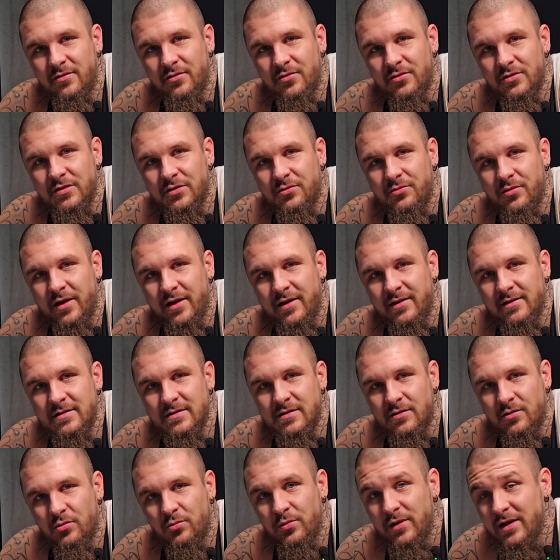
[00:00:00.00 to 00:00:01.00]
your terrain,
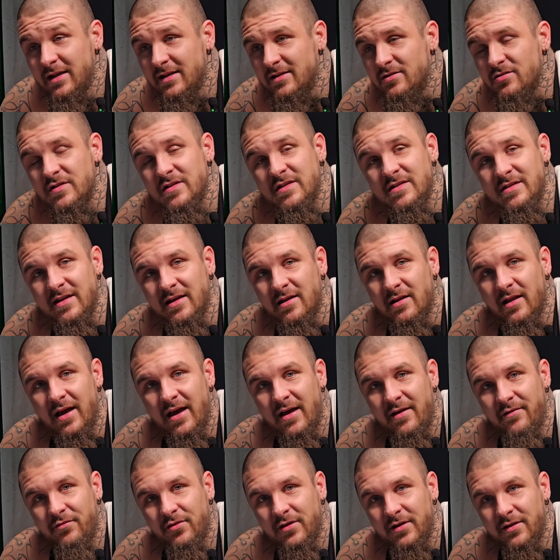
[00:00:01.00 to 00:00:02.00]
so we need to seal
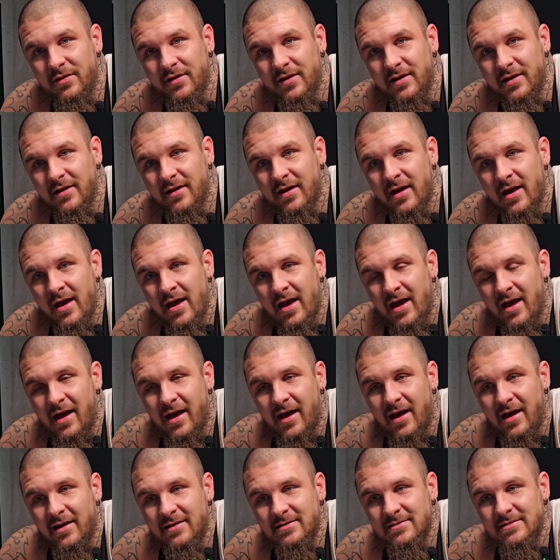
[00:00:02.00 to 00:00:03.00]
everything.
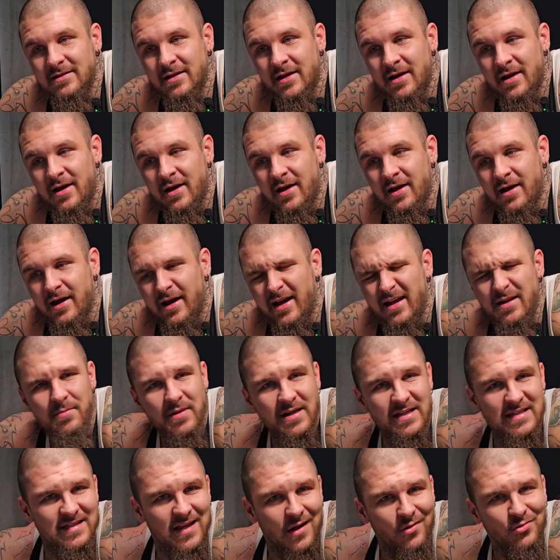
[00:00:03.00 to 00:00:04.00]
And it
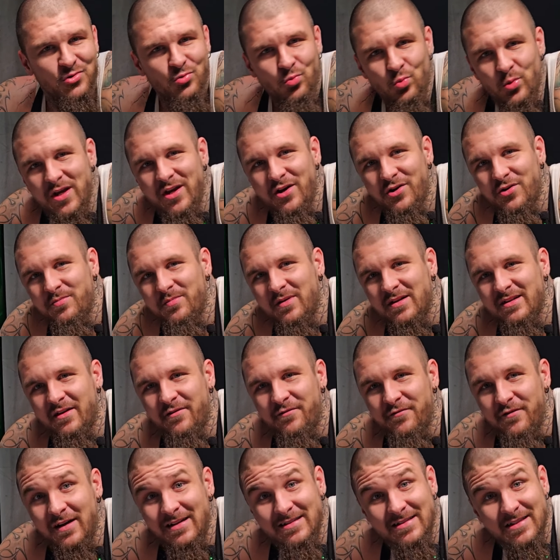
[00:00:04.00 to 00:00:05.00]
might sound weird, but I
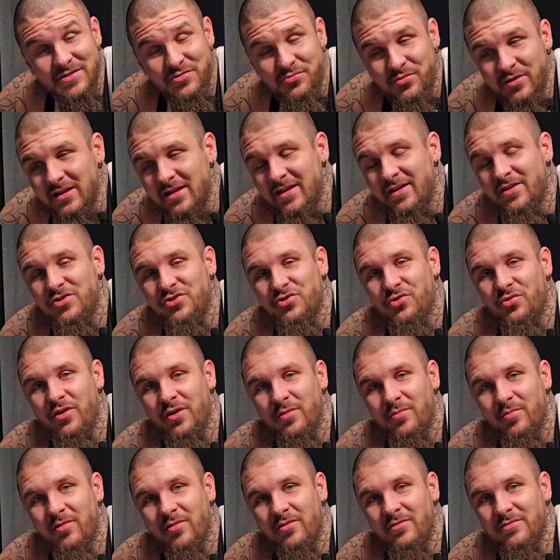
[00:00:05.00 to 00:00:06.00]
find this really
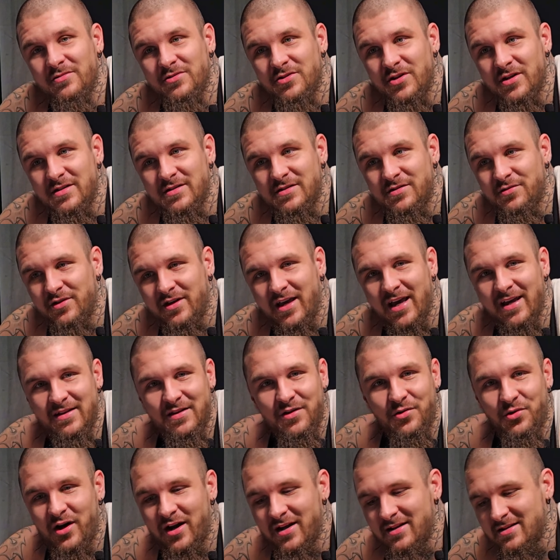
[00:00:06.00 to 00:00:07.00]
enjoyable, just to get
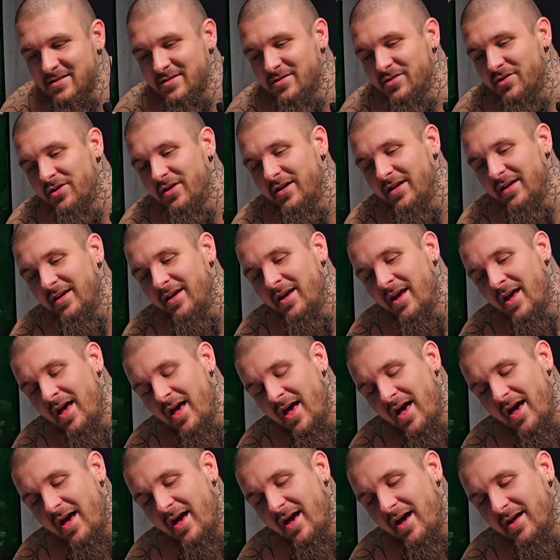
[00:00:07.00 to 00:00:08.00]
your hands dirty
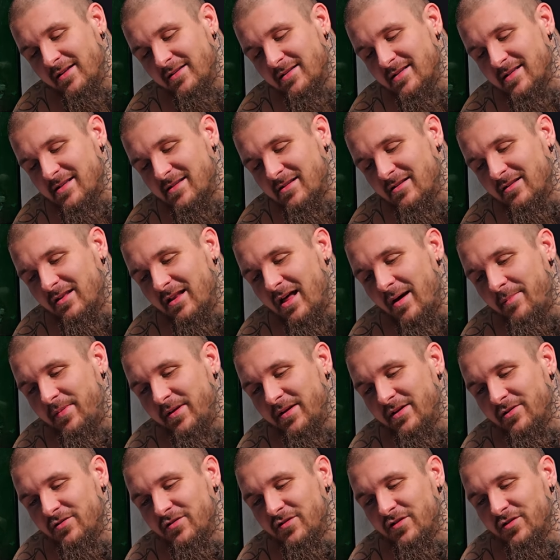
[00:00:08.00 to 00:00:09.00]
and slap
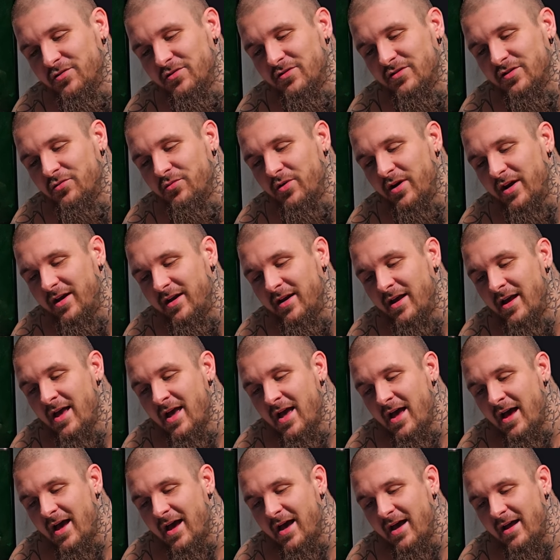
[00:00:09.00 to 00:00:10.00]
it onto your terrain.
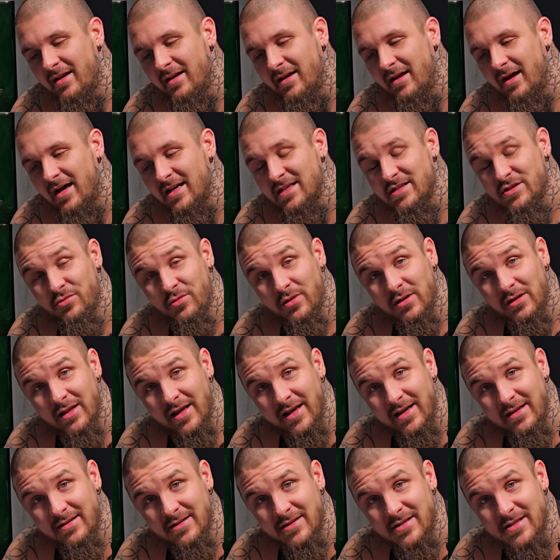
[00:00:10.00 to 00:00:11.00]
And as you will
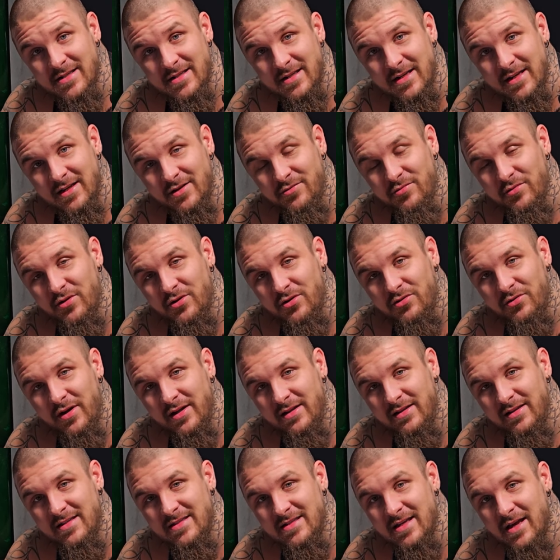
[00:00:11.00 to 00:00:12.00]
later see, it will
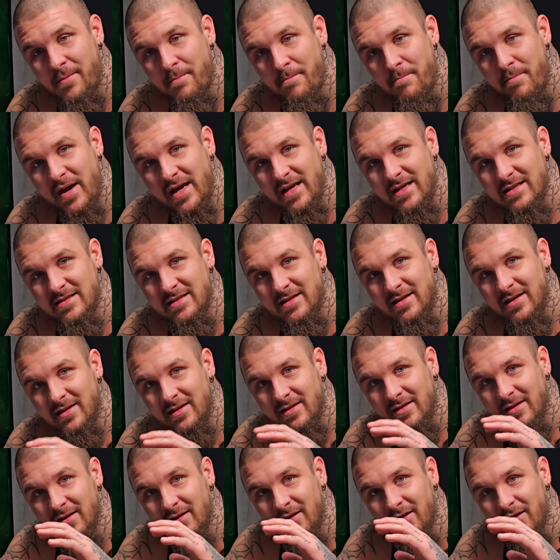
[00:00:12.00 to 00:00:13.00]
create these
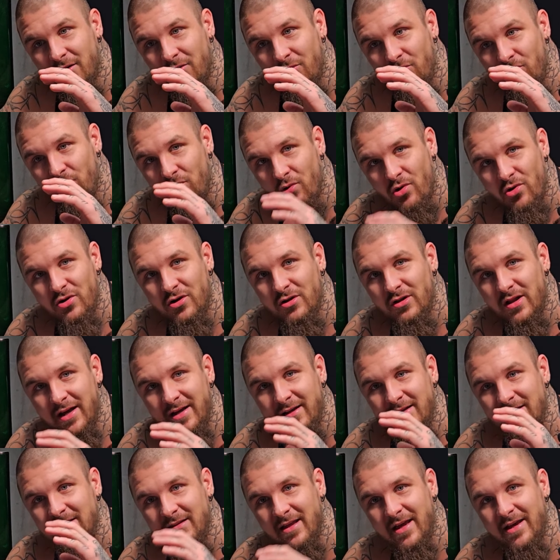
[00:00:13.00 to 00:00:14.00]
amazing
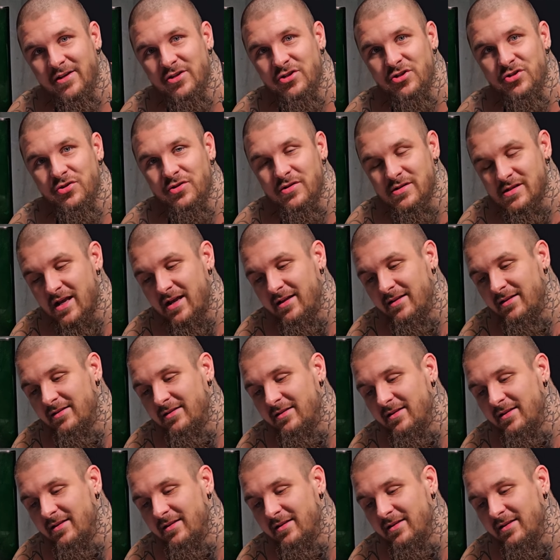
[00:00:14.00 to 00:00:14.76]
rock-like textures, and